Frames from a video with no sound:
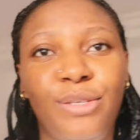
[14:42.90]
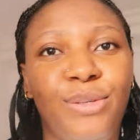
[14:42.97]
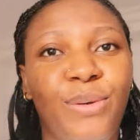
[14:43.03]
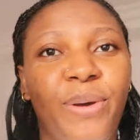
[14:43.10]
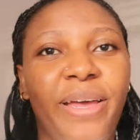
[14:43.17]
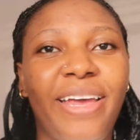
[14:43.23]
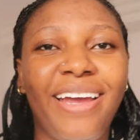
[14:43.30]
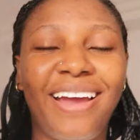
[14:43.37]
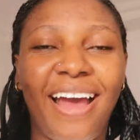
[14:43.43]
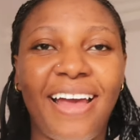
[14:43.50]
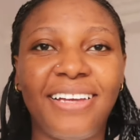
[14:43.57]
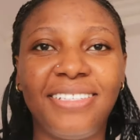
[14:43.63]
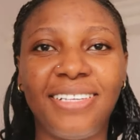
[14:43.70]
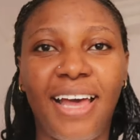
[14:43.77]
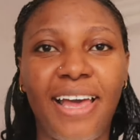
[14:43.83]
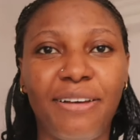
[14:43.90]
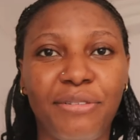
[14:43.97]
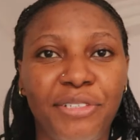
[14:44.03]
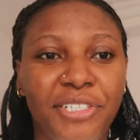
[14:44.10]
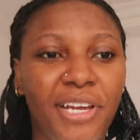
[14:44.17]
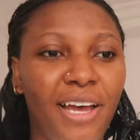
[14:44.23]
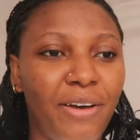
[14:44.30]
So hey guys, I have
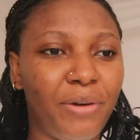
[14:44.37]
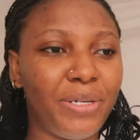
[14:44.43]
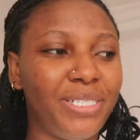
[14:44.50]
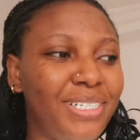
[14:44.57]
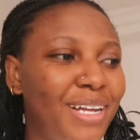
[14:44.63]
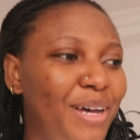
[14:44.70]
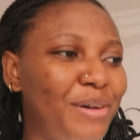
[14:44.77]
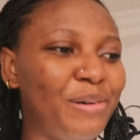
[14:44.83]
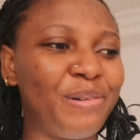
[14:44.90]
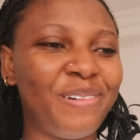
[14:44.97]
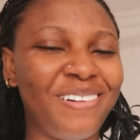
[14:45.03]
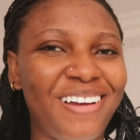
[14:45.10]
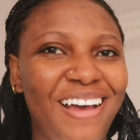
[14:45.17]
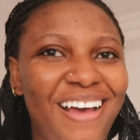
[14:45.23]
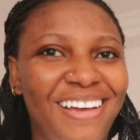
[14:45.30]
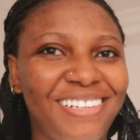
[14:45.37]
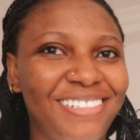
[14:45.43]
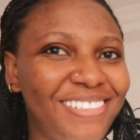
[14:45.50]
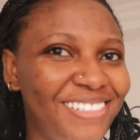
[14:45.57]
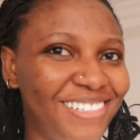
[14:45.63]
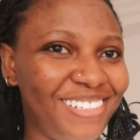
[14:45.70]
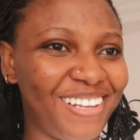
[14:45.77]
showered now,
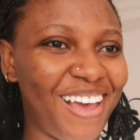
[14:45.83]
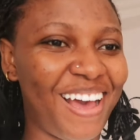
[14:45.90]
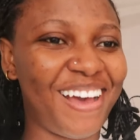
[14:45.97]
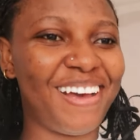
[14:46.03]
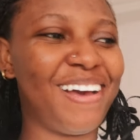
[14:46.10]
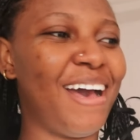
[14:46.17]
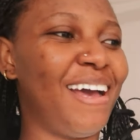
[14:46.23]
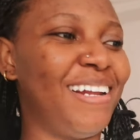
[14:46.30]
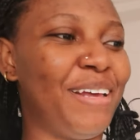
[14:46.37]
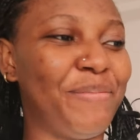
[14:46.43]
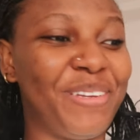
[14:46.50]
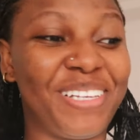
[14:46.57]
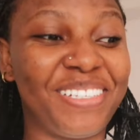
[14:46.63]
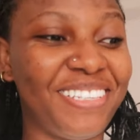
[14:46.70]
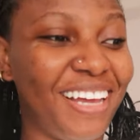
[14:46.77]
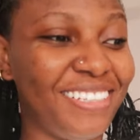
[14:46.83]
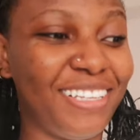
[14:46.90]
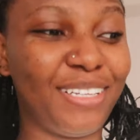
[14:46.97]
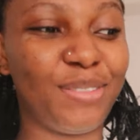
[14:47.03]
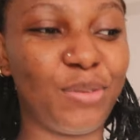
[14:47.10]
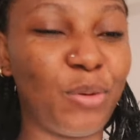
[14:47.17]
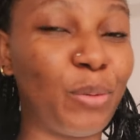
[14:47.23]
and yeah, and I'm
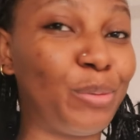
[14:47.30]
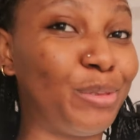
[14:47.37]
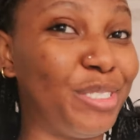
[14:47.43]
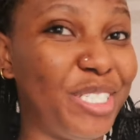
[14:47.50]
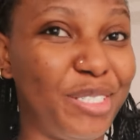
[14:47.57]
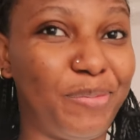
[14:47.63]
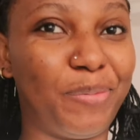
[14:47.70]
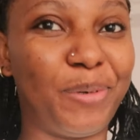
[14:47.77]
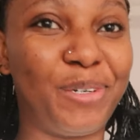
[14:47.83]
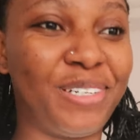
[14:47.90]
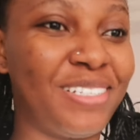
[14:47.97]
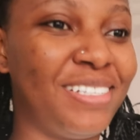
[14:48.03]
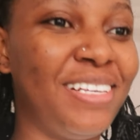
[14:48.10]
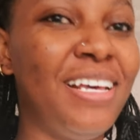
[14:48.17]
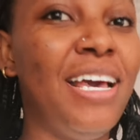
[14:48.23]
excited to open this box.